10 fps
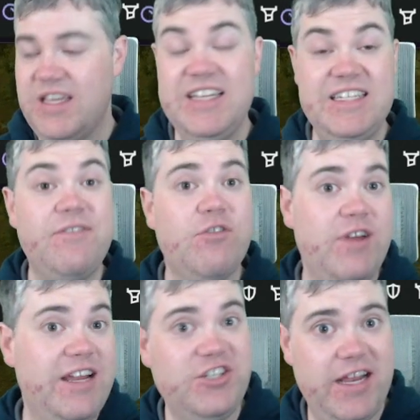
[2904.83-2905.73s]

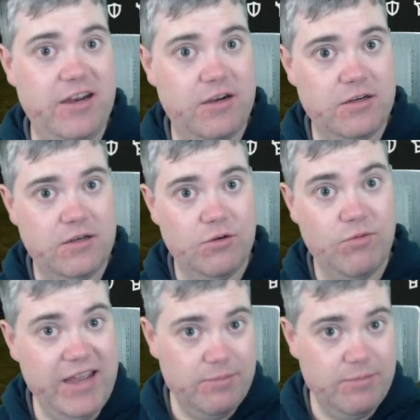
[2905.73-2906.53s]
differentiator, right?